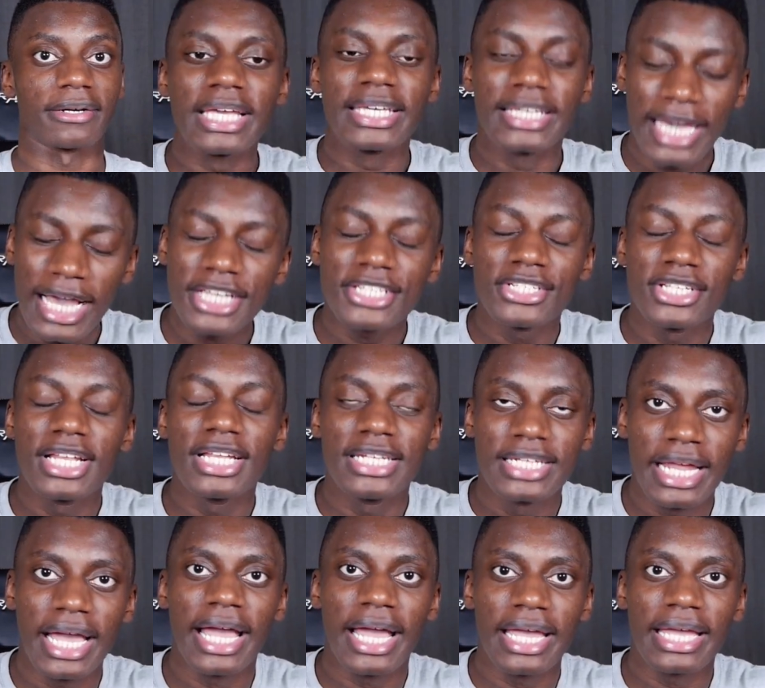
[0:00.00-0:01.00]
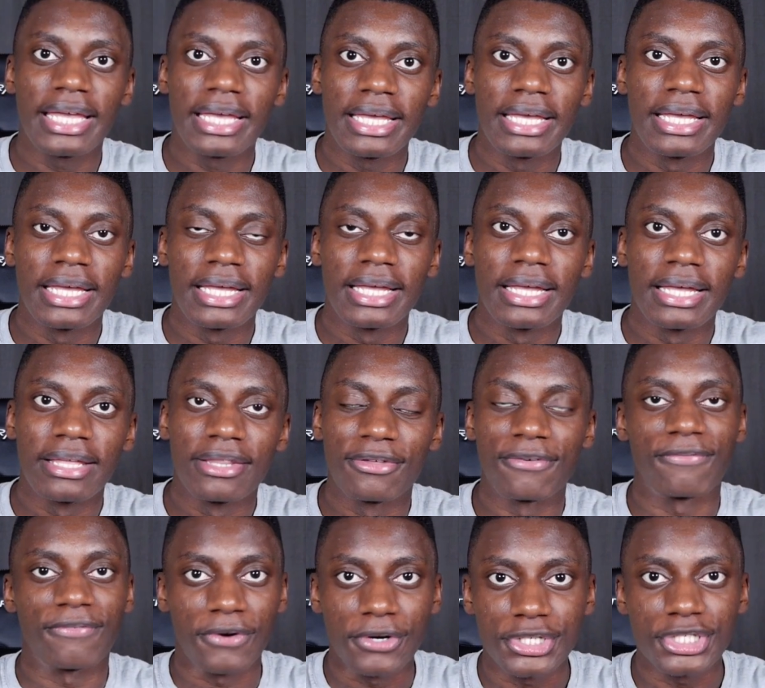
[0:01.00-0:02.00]
Guess the day the
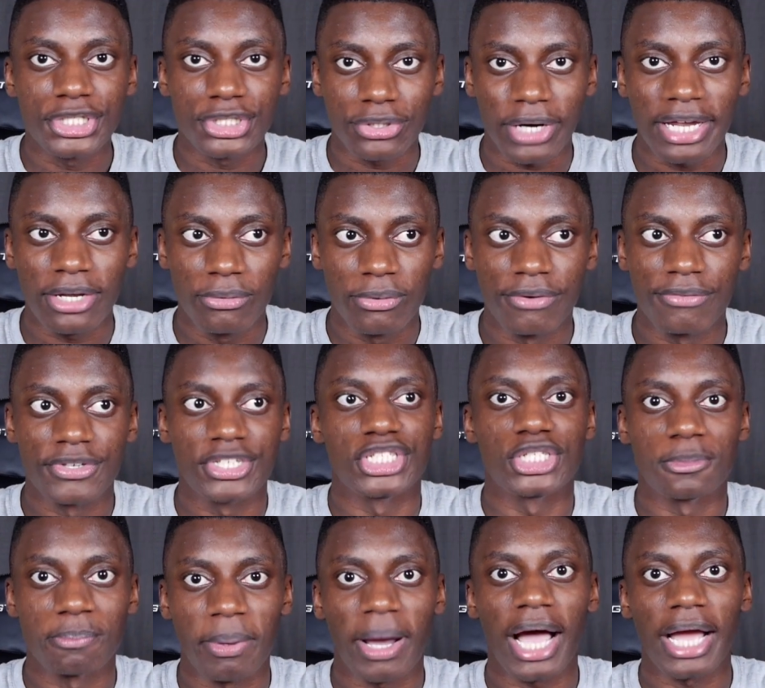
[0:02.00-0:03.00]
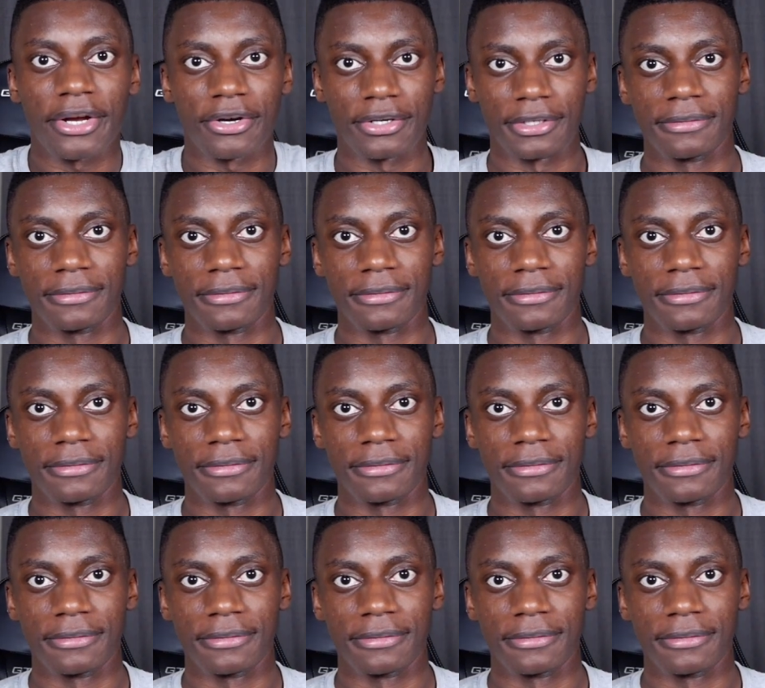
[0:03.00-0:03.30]
first strike would have expired.